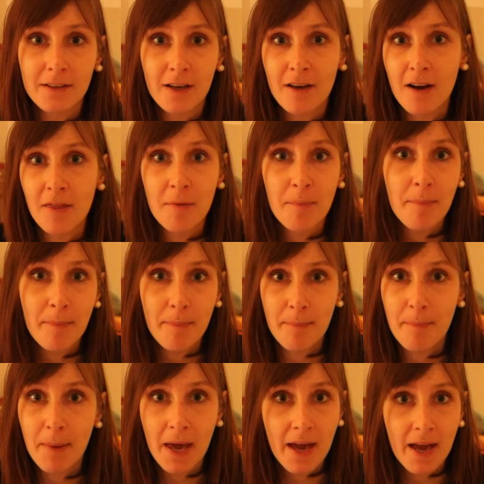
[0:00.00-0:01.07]
another
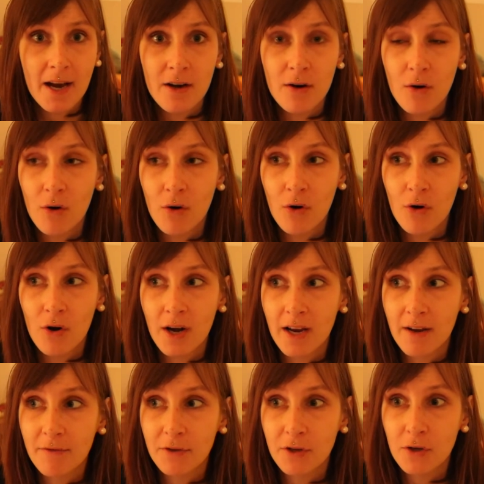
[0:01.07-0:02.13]
pair, or
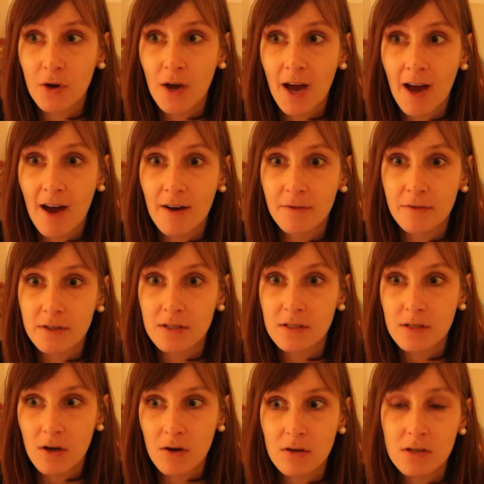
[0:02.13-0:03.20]
if you have
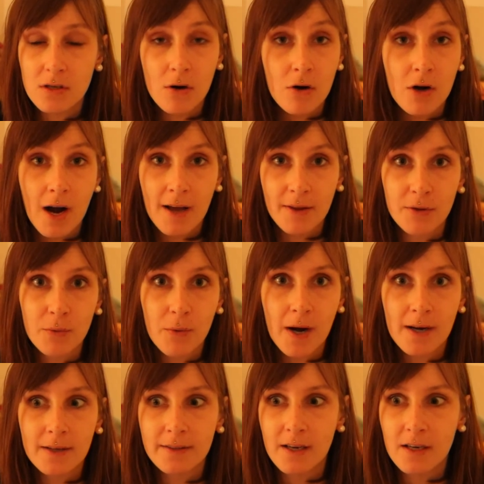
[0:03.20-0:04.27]
socks or
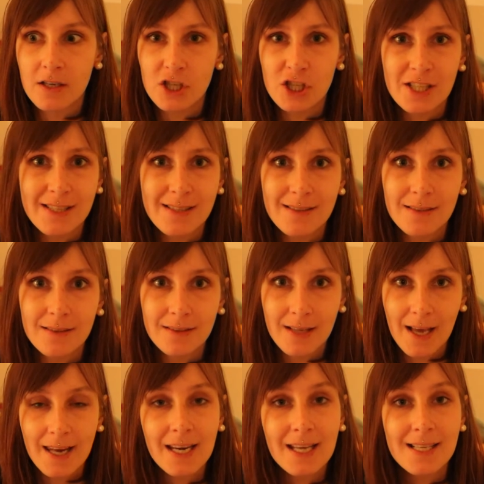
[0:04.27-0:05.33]
underwear
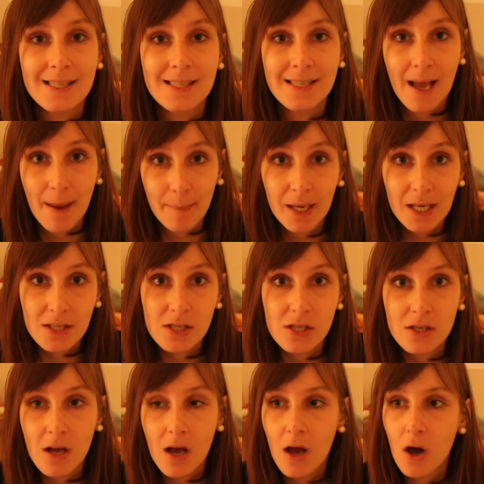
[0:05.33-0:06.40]
that is
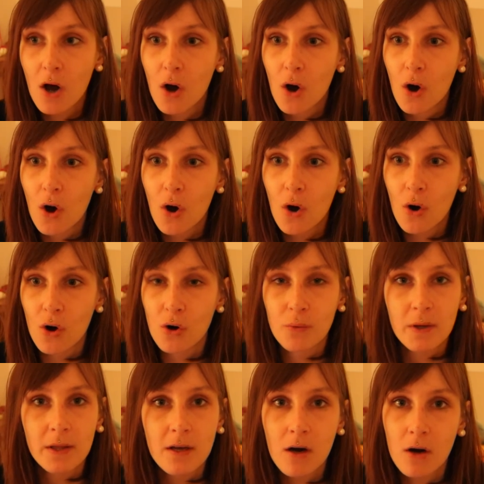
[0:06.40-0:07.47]
damaged or
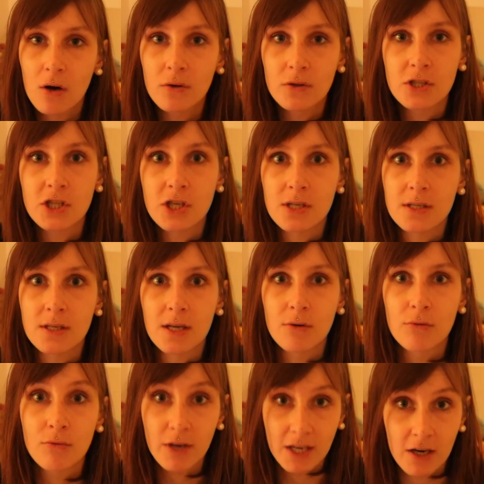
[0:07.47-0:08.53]
with holes, just get
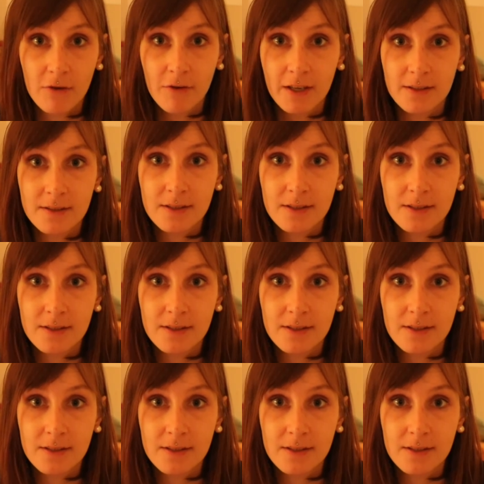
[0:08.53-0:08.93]
rid of it.